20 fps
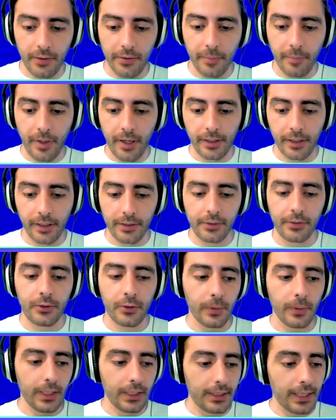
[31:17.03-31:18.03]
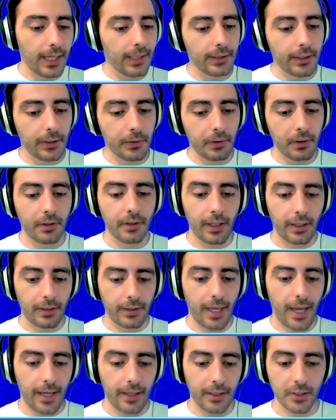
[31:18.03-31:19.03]
the markets too intently or anything like
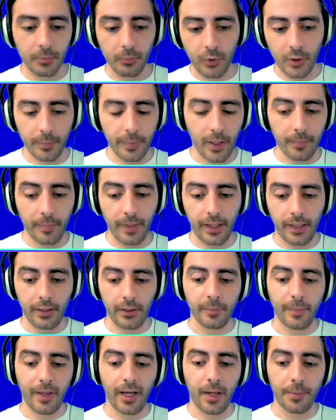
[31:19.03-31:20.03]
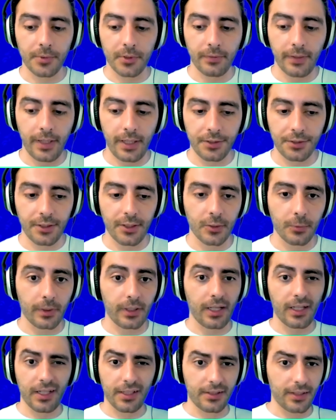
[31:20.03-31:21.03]
that it's more about my you know my observations what
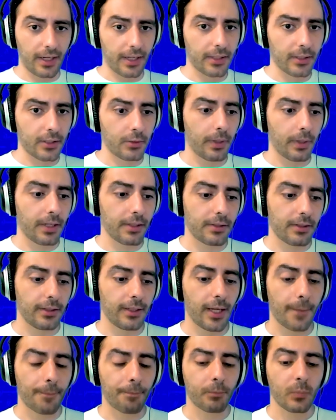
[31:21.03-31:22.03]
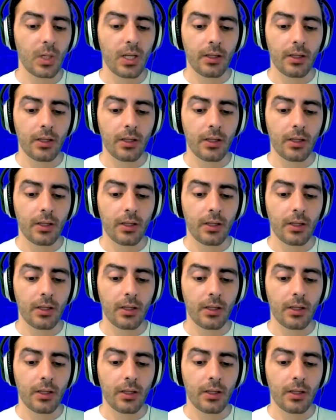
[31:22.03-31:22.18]
kind of signs do i see up